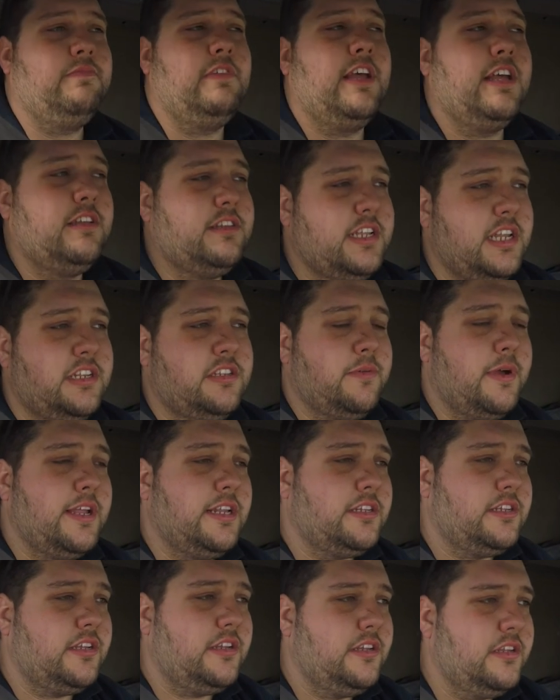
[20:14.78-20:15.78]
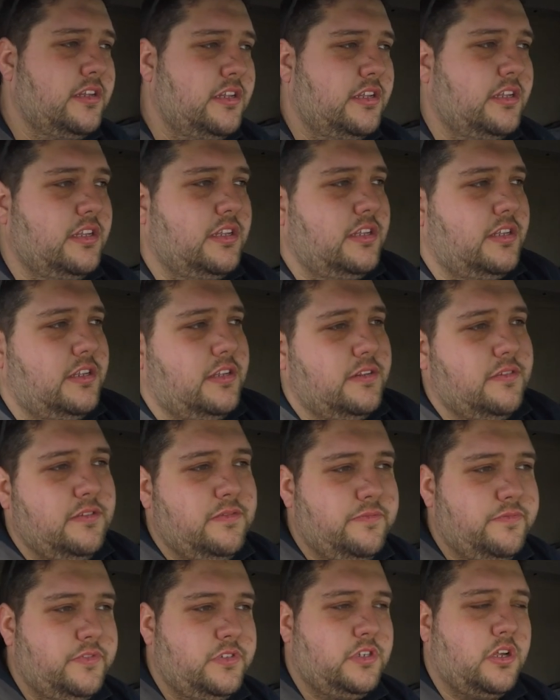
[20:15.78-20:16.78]
yeah, 10 to 8.
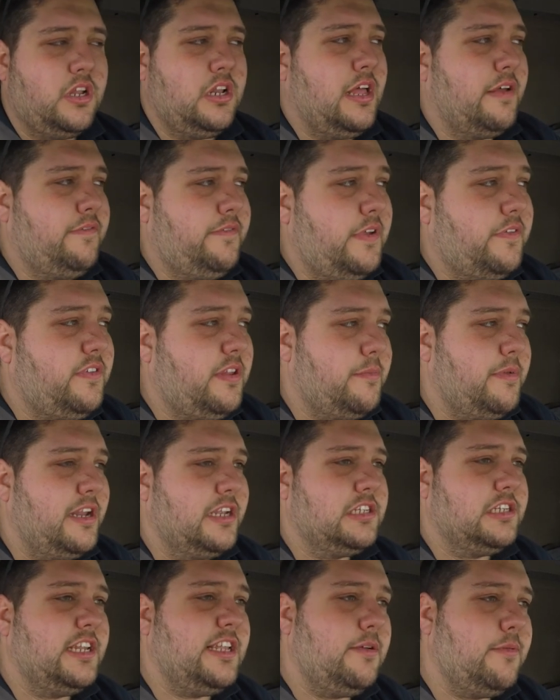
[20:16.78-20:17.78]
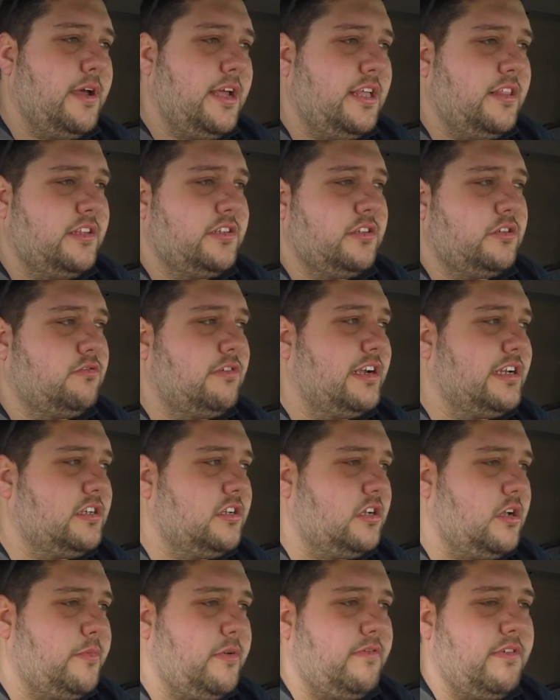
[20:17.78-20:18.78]
So I'll have 50 minutes leeway. There's a
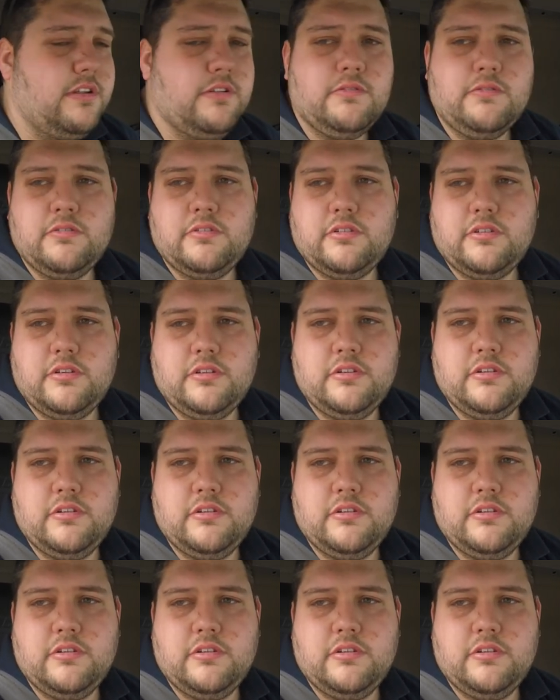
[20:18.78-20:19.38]
tractor coming round.